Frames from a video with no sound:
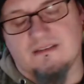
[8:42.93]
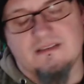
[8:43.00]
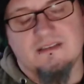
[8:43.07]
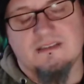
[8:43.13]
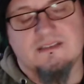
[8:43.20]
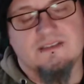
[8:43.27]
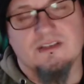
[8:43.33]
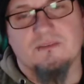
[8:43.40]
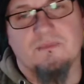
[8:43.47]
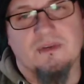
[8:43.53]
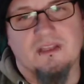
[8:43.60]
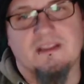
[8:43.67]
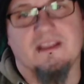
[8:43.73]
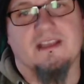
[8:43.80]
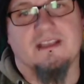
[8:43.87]
so many
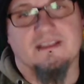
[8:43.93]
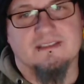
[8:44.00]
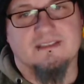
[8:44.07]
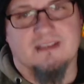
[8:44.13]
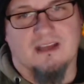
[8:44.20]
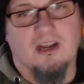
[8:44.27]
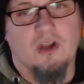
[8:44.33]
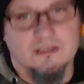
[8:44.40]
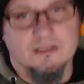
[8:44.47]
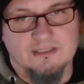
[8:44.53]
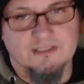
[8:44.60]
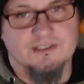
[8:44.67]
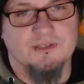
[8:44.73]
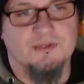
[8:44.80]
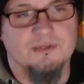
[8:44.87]
things I like to
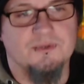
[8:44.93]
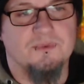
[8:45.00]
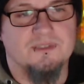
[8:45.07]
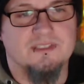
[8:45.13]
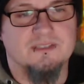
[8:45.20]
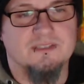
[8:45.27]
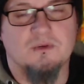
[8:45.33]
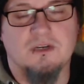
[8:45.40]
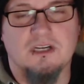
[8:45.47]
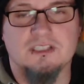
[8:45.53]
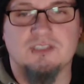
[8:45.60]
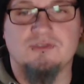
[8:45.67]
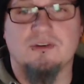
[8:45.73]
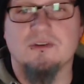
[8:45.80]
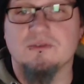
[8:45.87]
do, which is why I
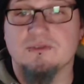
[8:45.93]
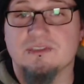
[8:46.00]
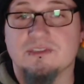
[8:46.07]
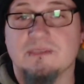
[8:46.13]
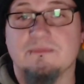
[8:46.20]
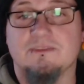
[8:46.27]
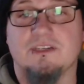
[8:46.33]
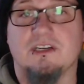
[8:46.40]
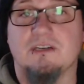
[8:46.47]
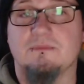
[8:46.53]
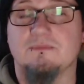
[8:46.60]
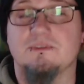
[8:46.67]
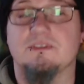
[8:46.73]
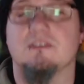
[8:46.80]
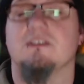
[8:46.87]
struggle sometimes
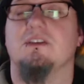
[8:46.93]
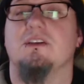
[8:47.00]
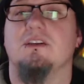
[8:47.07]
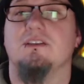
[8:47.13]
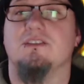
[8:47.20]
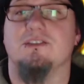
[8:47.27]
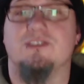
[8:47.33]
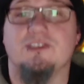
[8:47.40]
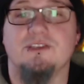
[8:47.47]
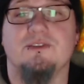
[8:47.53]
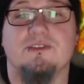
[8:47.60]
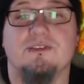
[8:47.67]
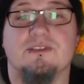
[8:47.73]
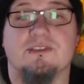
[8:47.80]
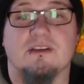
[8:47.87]
to
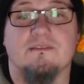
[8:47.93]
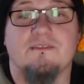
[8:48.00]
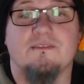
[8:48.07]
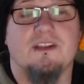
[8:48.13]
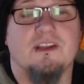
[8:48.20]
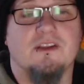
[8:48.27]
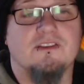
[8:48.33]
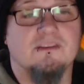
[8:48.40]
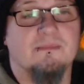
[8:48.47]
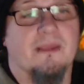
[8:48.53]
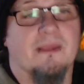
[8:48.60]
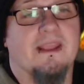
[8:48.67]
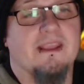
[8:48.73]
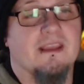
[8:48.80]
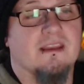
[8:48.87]
choose a video to
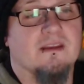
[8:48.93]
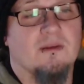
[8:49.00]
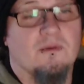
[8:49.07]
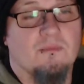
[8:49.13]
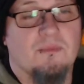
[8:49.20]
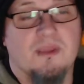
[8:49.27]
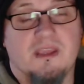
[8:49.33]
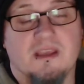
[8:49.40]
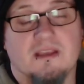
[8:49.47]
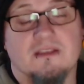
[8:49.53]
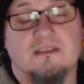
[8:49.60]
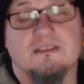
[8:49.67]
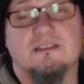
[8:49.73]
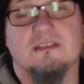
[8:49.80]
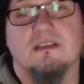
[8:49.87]
make
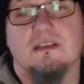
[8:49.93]
because